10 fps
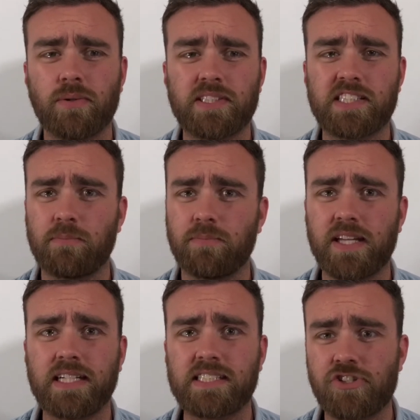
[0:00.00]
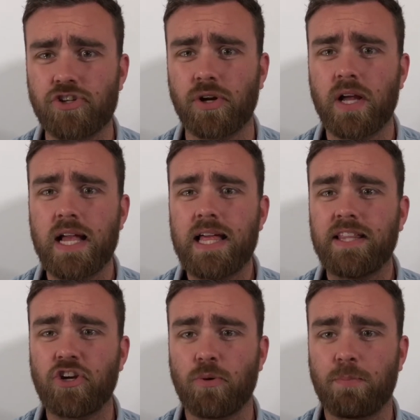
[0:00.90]
some things that
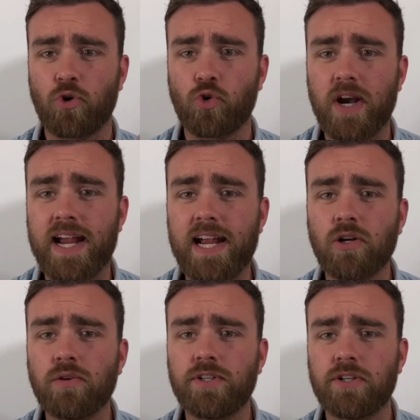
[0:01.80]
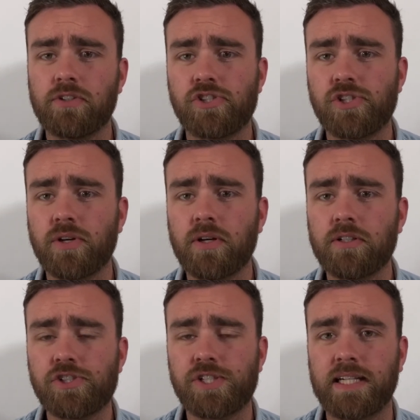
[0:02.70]
you're praying over your
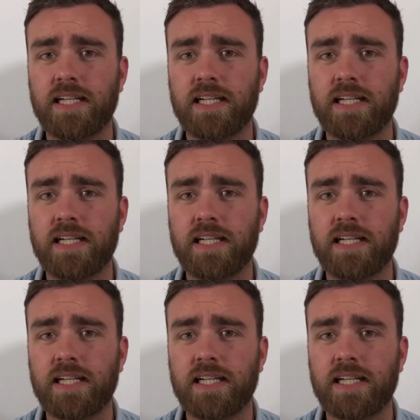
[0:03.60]
church. And